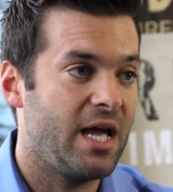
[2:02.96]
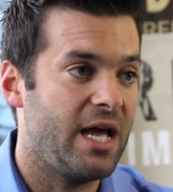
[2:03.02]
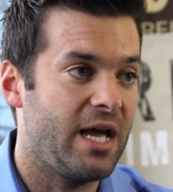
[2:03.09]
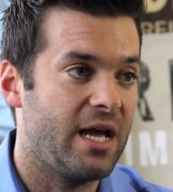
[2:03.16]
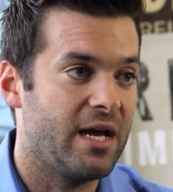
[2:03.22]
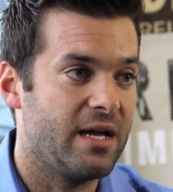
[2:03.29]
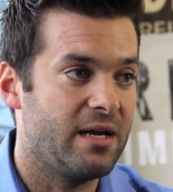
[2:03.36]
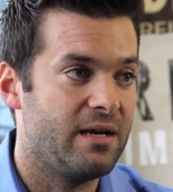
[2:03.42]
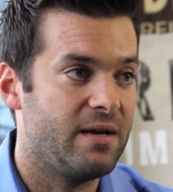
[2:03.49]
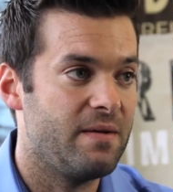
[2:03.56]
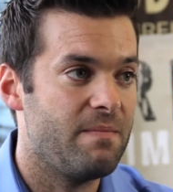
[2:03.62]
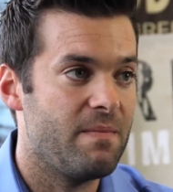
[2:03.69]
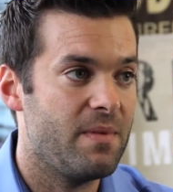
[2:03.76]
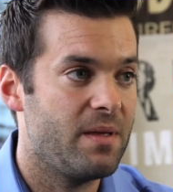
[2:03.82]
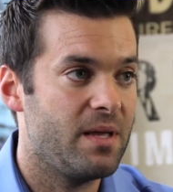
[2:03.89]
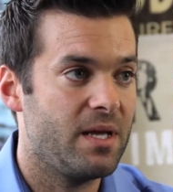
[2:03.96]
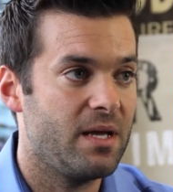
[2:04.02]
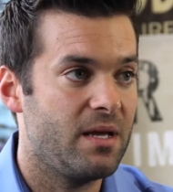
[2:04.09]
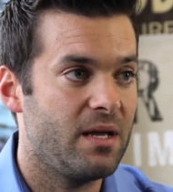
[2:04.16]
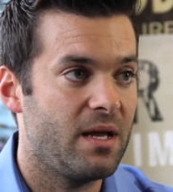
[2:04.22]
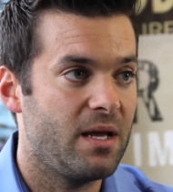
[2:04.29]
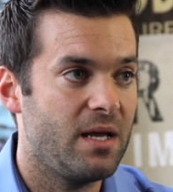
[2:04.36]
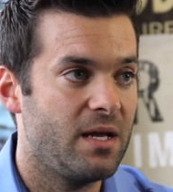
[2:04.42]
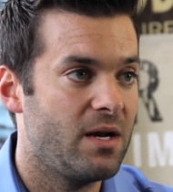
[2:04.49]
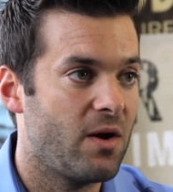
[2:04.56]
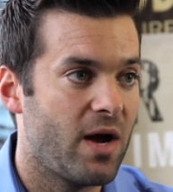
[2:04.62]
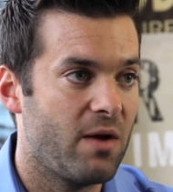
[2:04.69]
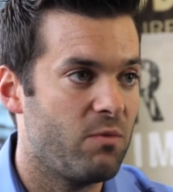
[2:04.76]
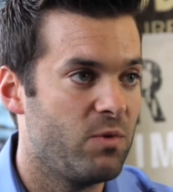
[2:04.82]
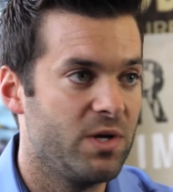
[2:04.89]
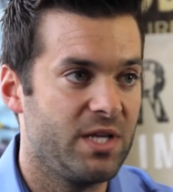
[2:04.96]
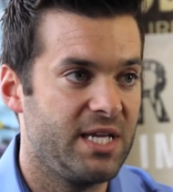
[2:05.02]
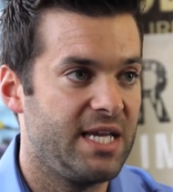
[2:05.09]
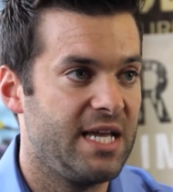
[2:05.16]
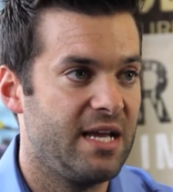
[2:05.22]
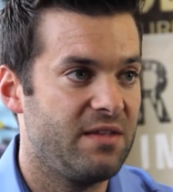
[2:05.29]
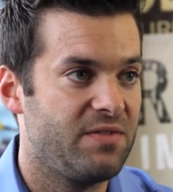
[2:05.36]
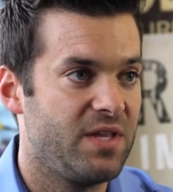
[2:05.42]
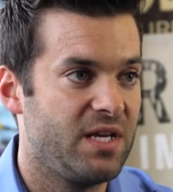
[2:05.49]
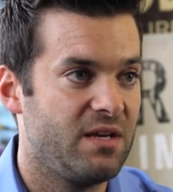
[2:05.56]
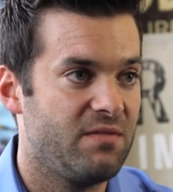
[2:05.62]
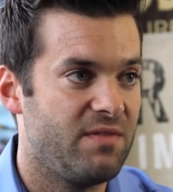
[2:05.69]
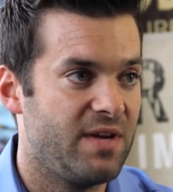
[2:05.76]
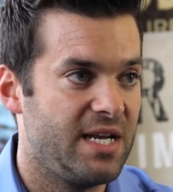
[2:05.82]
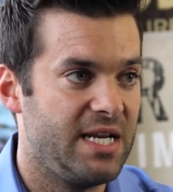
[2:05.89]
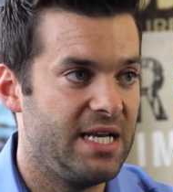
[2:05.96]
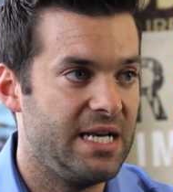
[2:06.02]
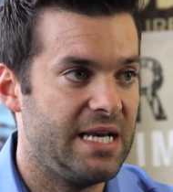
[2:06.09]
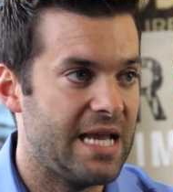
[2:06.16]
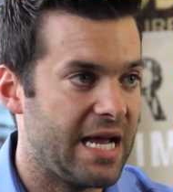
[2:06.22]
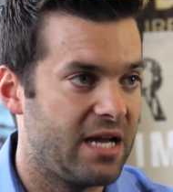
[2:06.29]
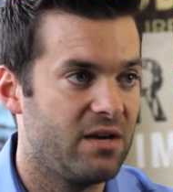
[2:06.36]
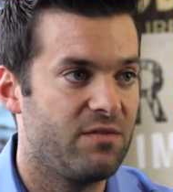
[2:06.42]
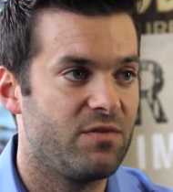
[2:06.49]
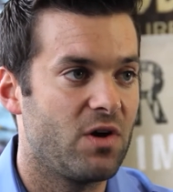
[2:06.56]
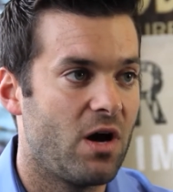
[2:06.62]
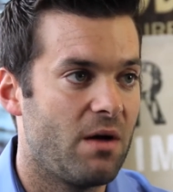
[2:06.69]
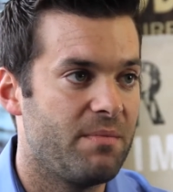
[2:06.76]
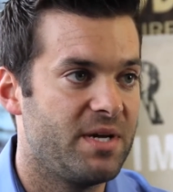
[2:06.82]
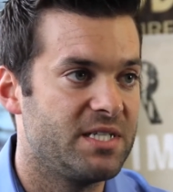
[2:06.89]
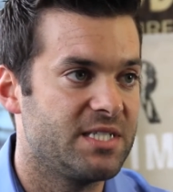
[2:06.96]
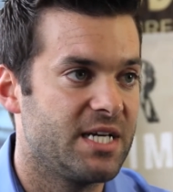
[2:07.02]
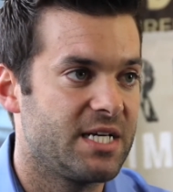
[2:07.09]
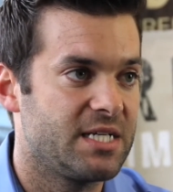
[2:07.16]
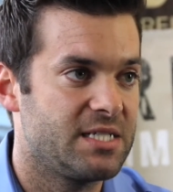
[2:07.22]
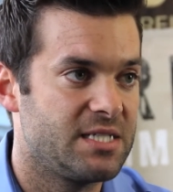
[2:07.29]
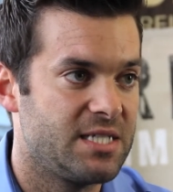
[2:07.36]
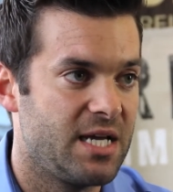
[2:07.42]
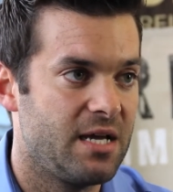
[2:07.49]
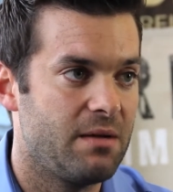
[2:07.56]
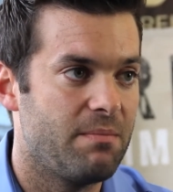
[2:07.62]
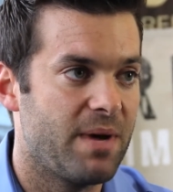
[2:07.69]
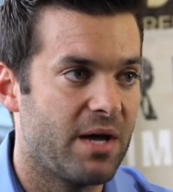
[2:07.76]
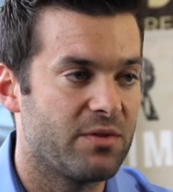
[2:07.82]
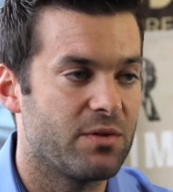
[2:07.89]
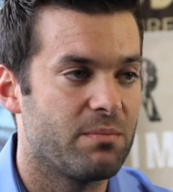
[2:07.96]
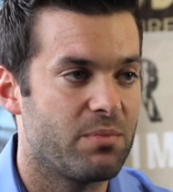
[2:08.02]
And, I really can't think of any negative comments I could say about